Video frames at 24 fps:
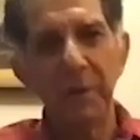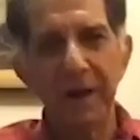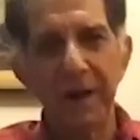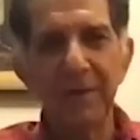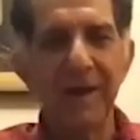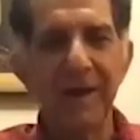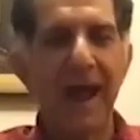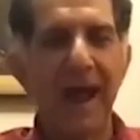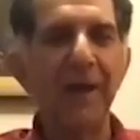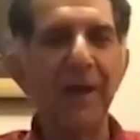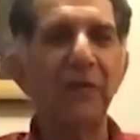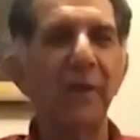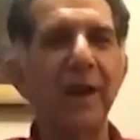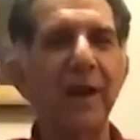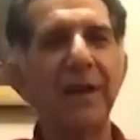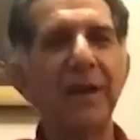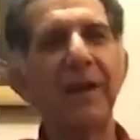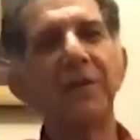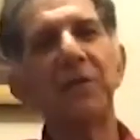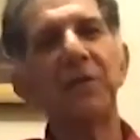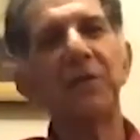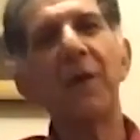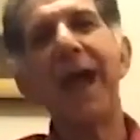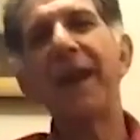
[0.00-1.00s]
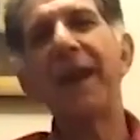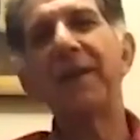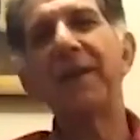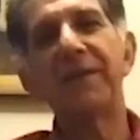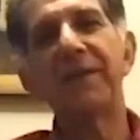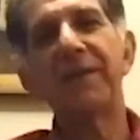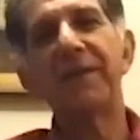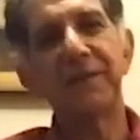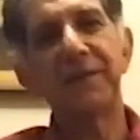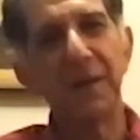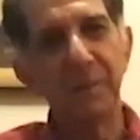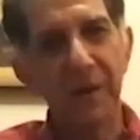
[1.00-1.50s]
one graduated to
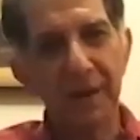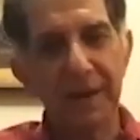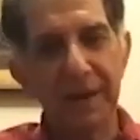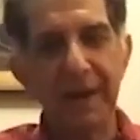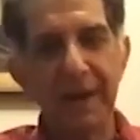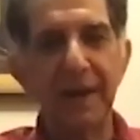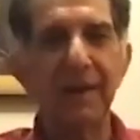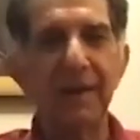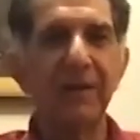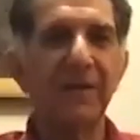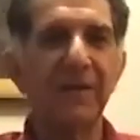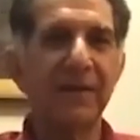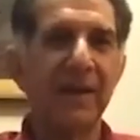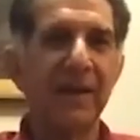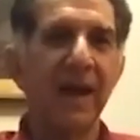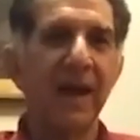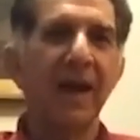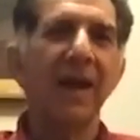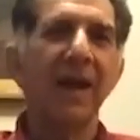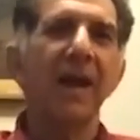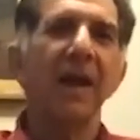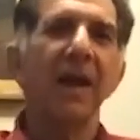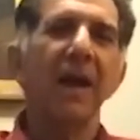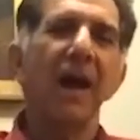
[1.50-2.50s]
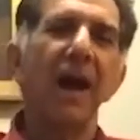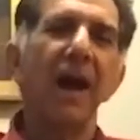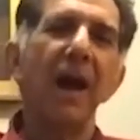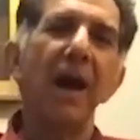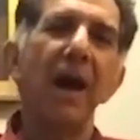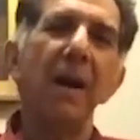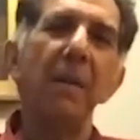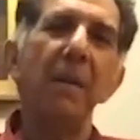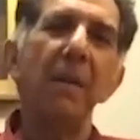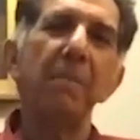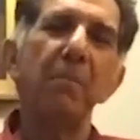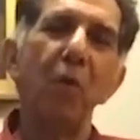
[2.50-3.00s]
Alistair MacLean's
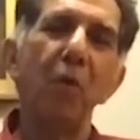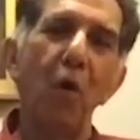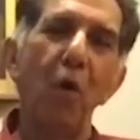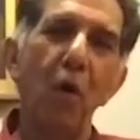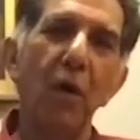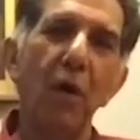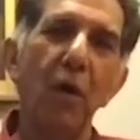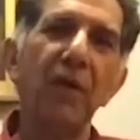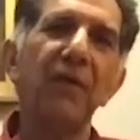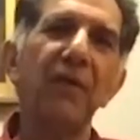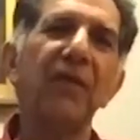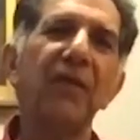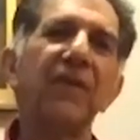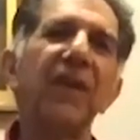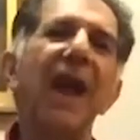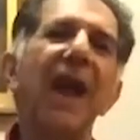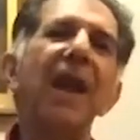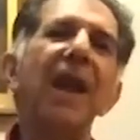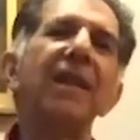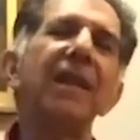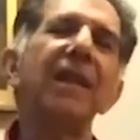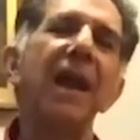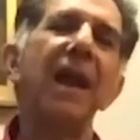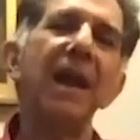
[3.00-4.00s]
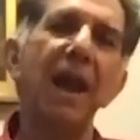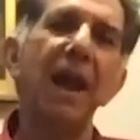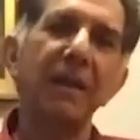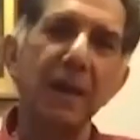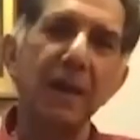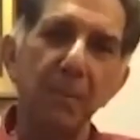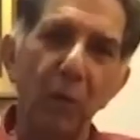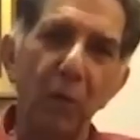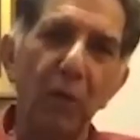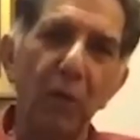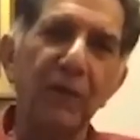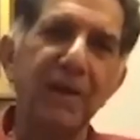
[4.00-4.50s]
uh, books and then
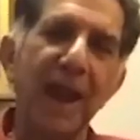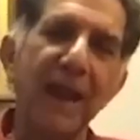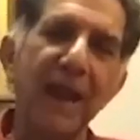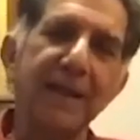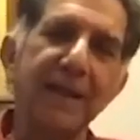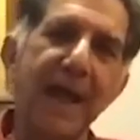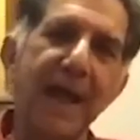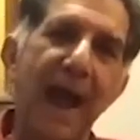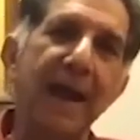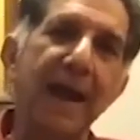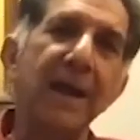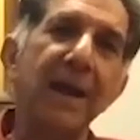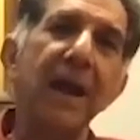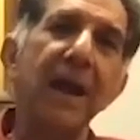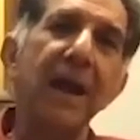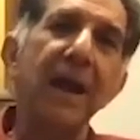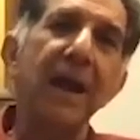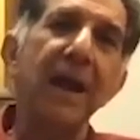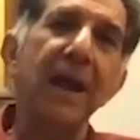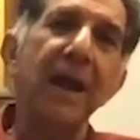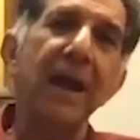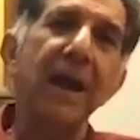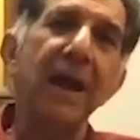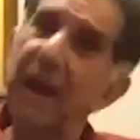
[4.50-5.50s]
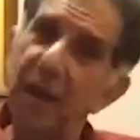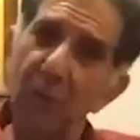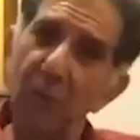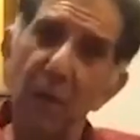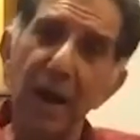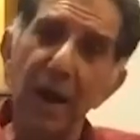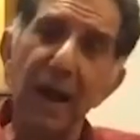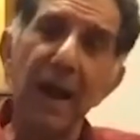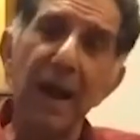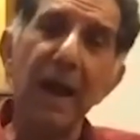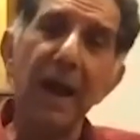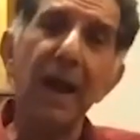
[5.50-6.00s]
other books like that.
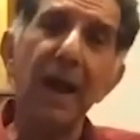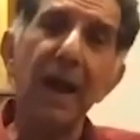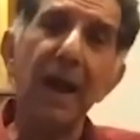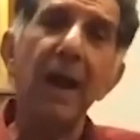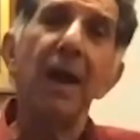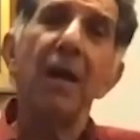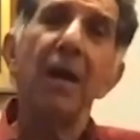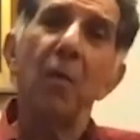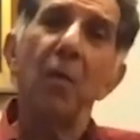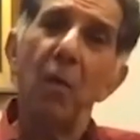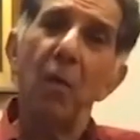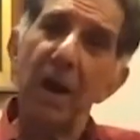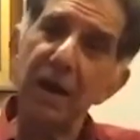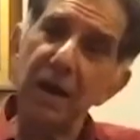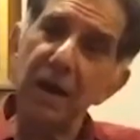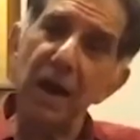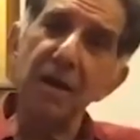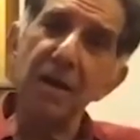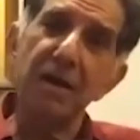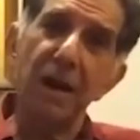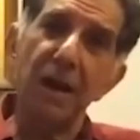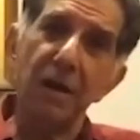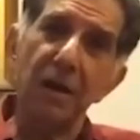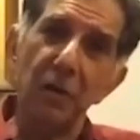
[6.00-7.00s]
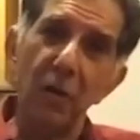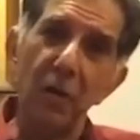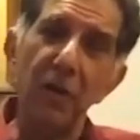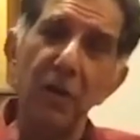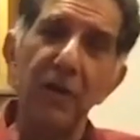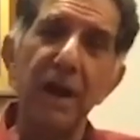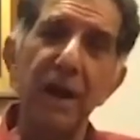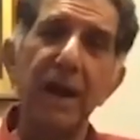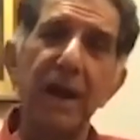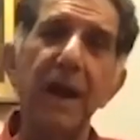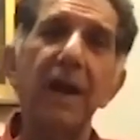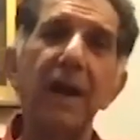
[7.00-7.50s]
Equally, one continued
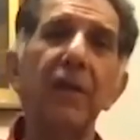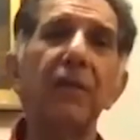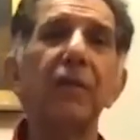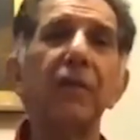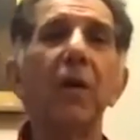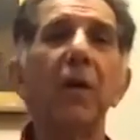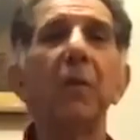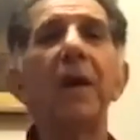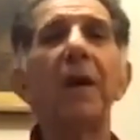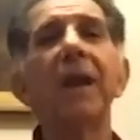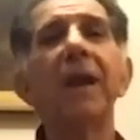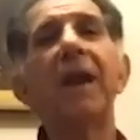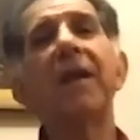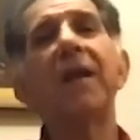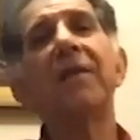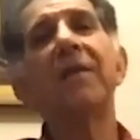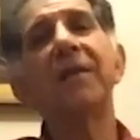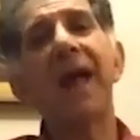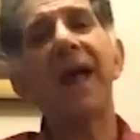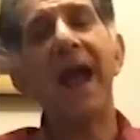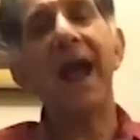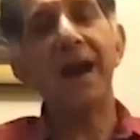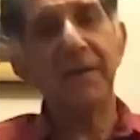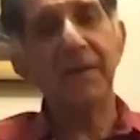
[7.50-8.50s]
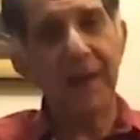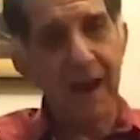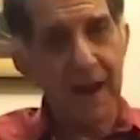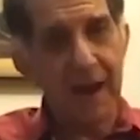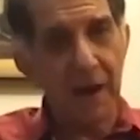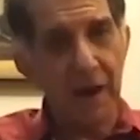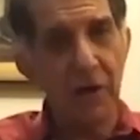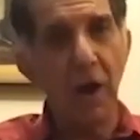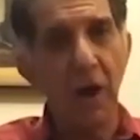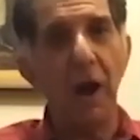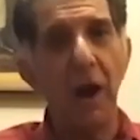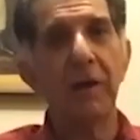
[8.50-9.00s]
reading. So whereas I read
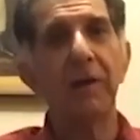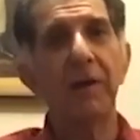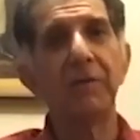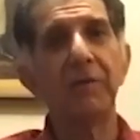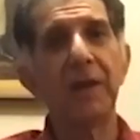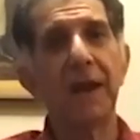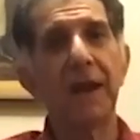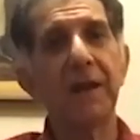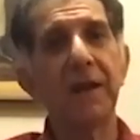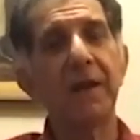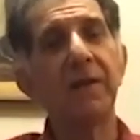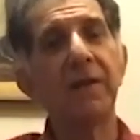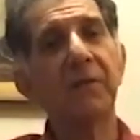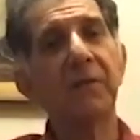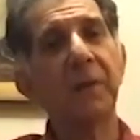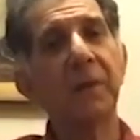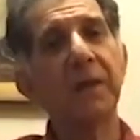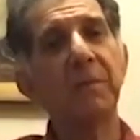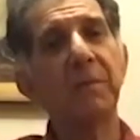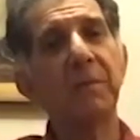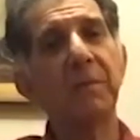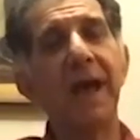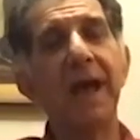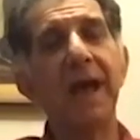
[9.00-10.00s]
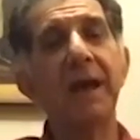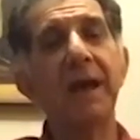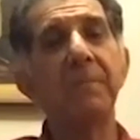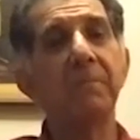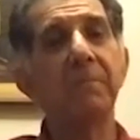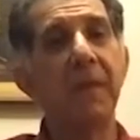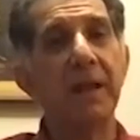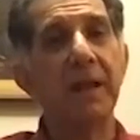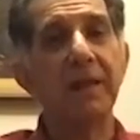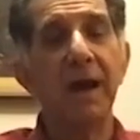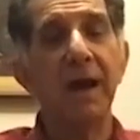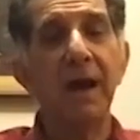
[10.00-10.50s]
a lot of Dickens with my
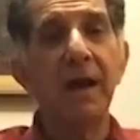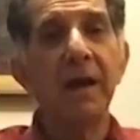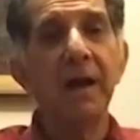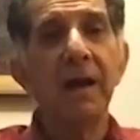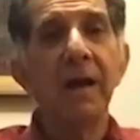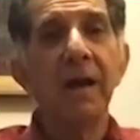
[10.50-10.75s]
mother,